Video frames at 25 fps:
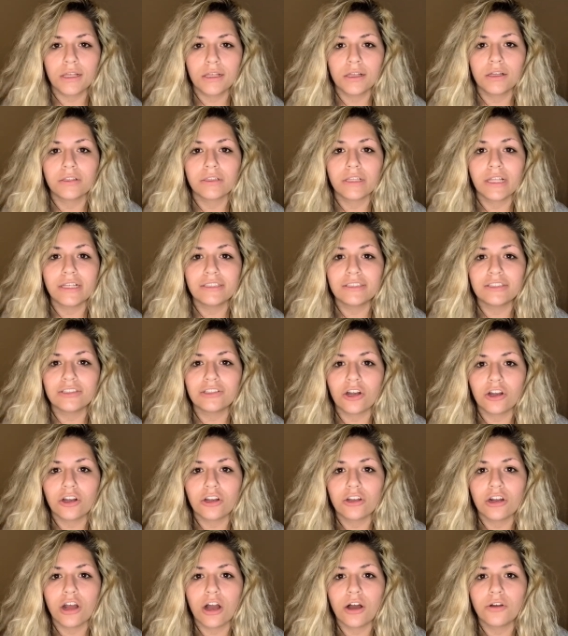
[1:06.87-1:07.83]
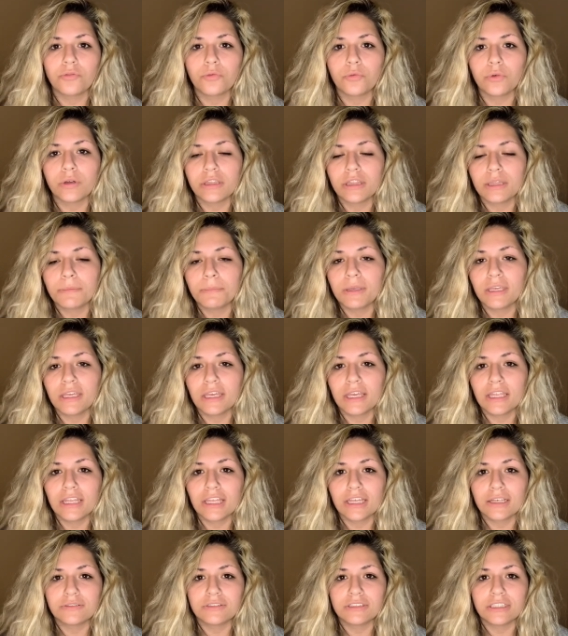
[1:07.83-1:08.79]
Let's start off with the
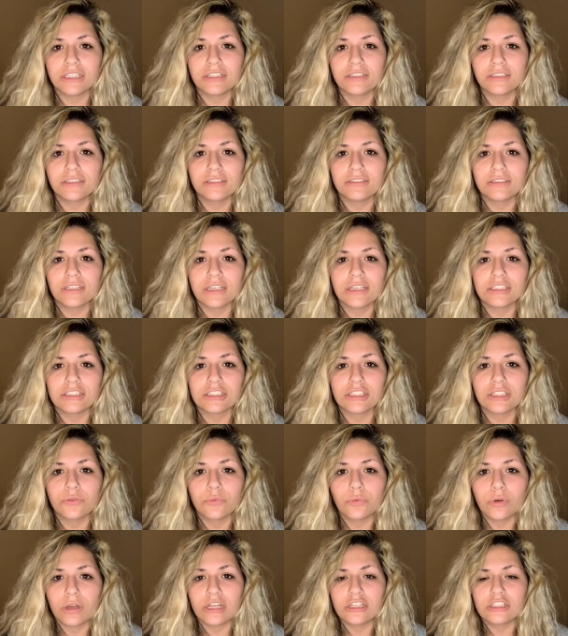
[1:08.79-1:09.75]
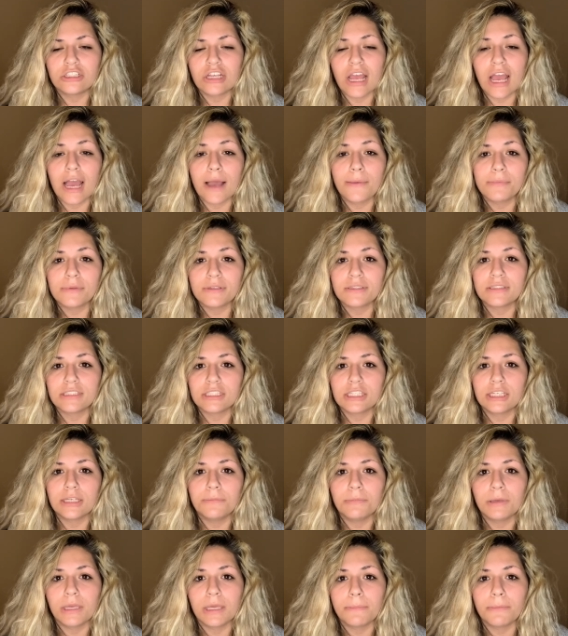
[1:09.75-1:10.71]
beginning of sterilization, which happens to
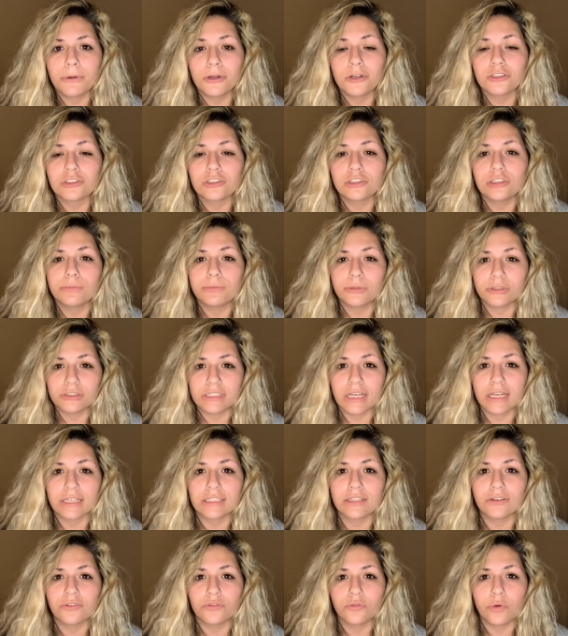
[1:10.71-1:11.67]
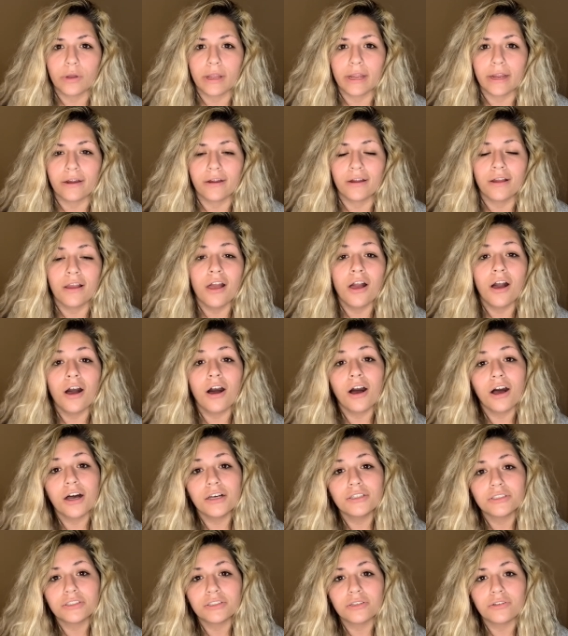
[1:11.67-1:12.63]
be personal protective wear,
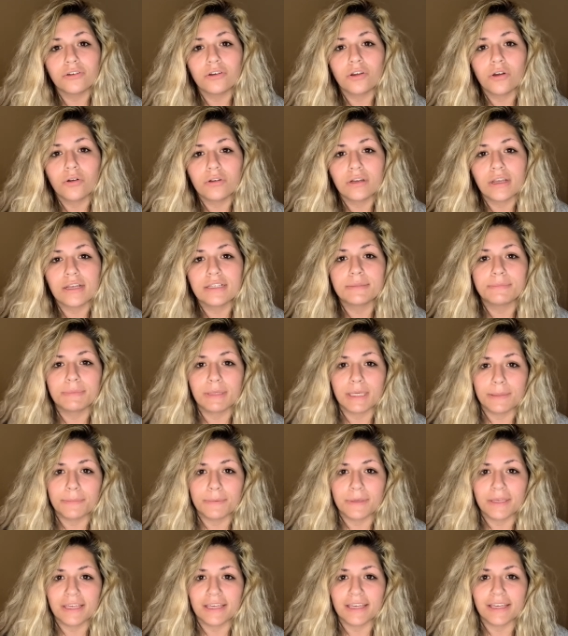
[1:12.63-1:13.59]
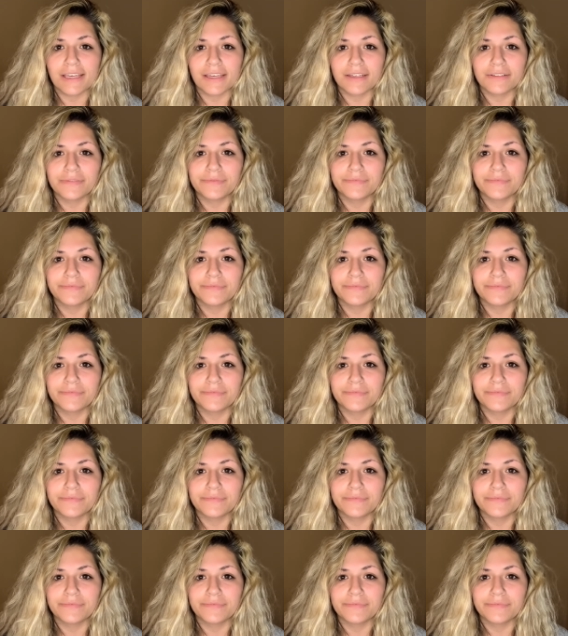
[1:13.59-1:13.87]
also known as PPE.